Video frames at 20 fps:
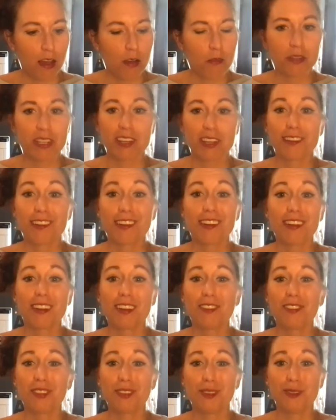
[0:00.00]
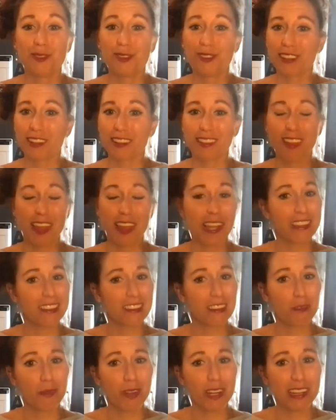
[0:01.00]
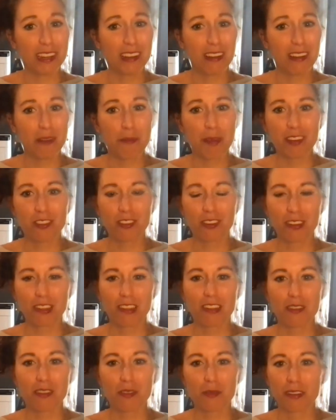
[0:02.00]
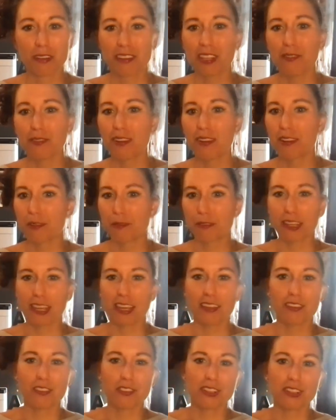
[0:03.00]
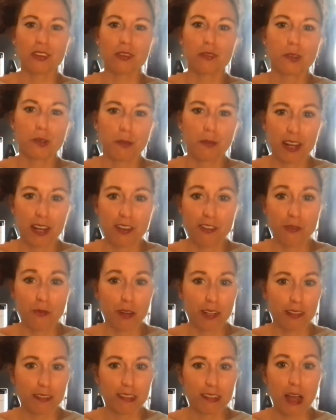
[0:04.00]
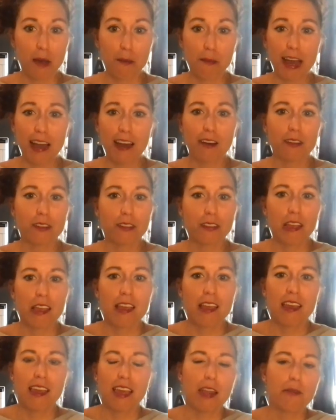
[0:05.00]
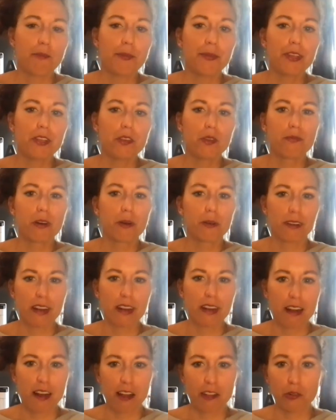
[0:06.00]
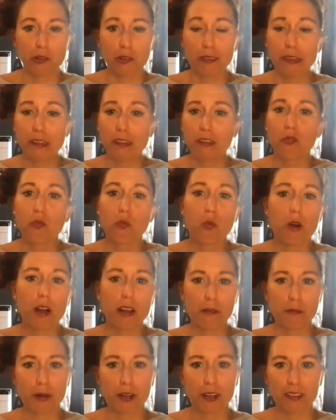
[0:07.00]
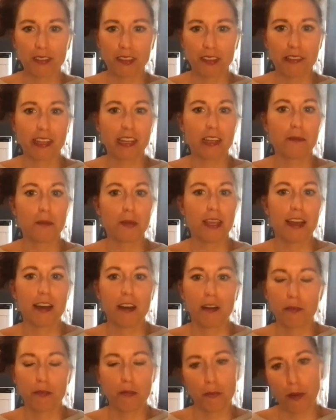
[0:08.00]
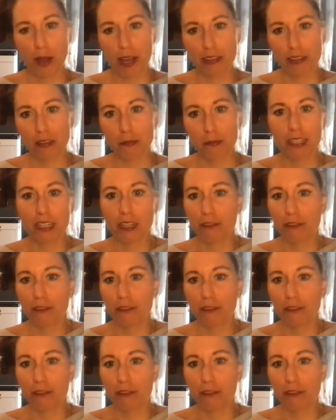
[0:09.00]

we encourage you to like this video, make sure that you receive notifications for when new ones come out, and please forward it on to at least one person that could be helped by some of the